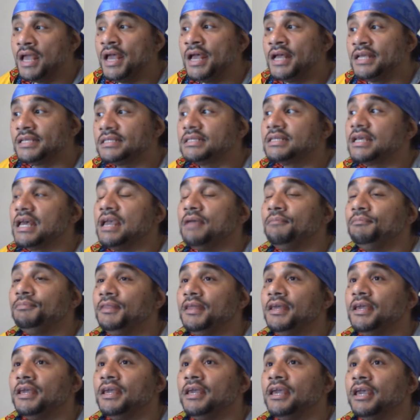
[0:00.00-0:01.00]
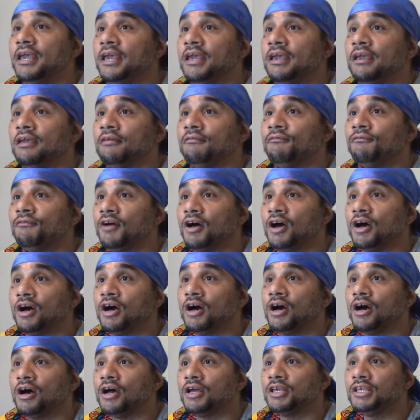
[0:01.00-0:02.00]
Same thing if
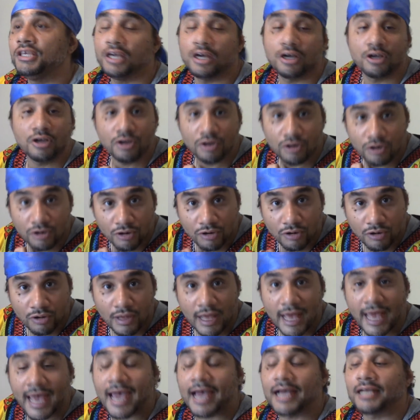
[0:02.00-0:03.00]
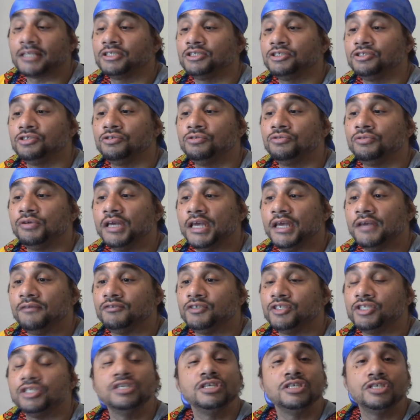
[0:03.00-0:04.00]
a young girl asks you if
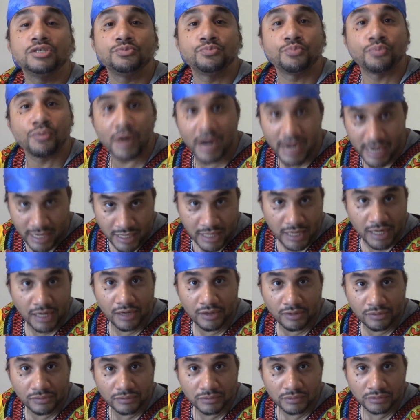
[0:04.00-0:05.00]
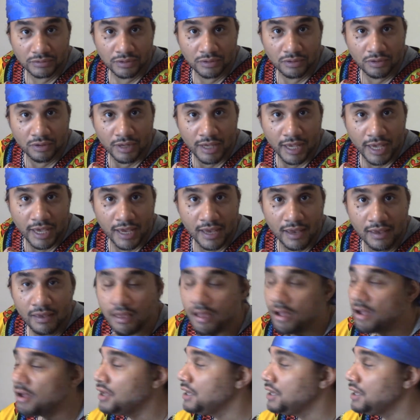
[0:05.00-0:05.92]
she's pregnant, okay?